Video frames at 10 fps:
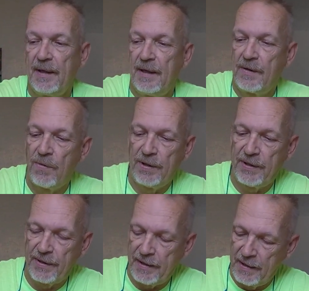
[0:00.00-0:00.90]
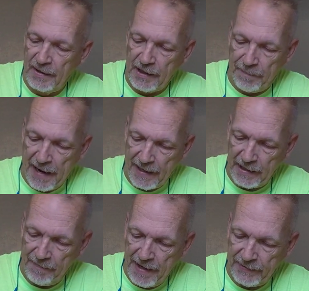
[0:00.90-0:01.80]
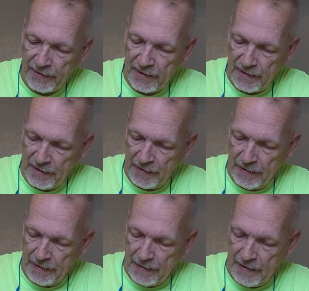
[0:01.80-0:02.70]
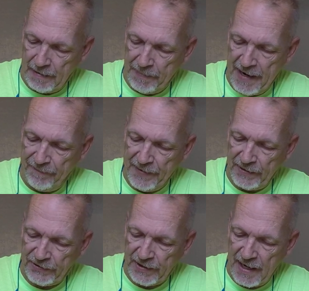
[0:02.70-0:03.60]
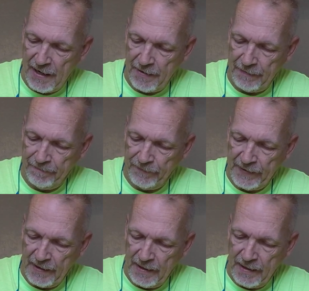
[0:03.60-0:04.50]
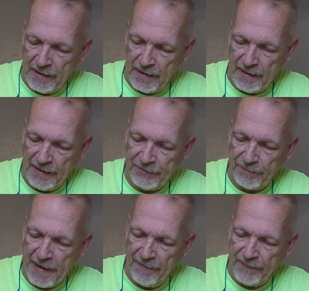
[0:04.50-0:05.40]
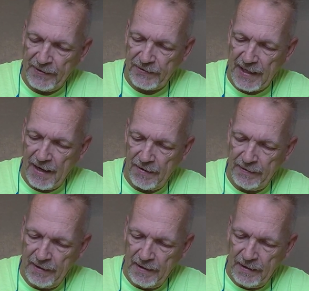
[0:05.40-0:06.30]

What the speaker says: according to the packet, it makes a bait fish sound, an injured bait fish sound,